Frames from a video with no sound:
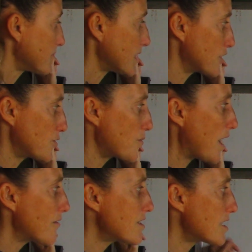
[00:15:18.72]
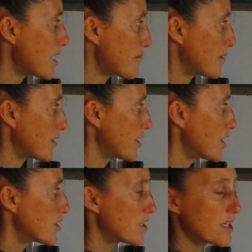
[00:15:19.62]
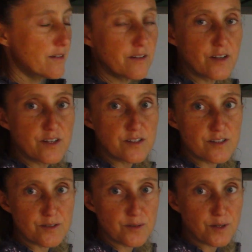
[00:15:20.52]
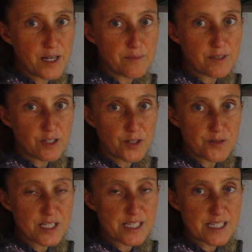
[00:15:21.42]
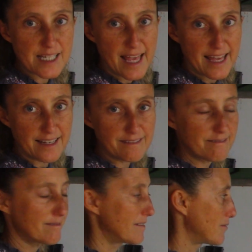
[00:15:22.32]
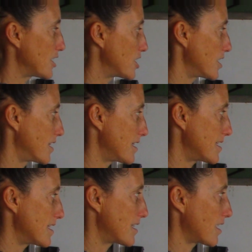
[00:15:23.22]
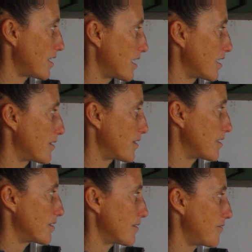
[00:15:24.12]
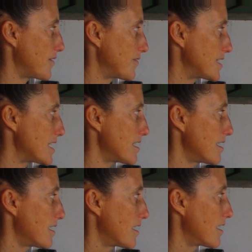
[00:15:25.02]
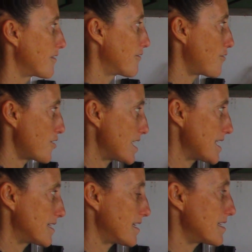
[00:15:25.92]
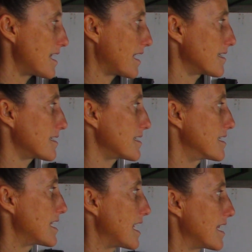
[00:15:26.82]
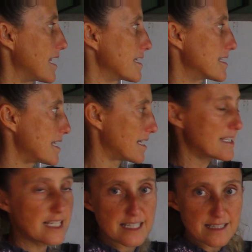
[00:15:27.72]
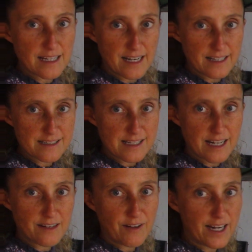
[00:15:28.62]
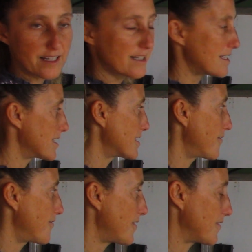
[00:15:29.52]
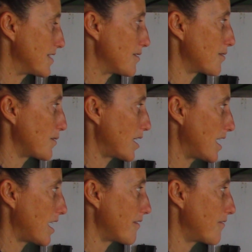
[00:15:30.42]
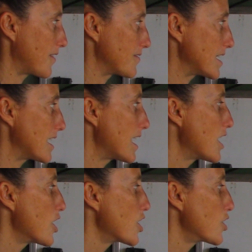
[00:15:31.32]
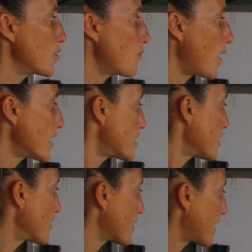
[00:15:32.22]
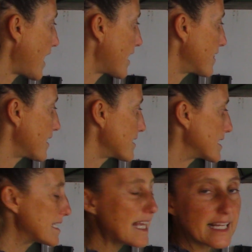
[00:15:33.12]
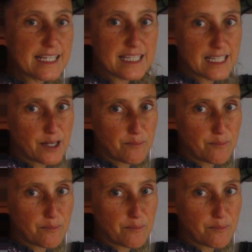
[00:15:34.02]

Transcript: To round a number to the closest 10, which this is the 50, 40 is its next 10, and 60 is the next 10, right? This is 50, we're working on 50. You want to look at the second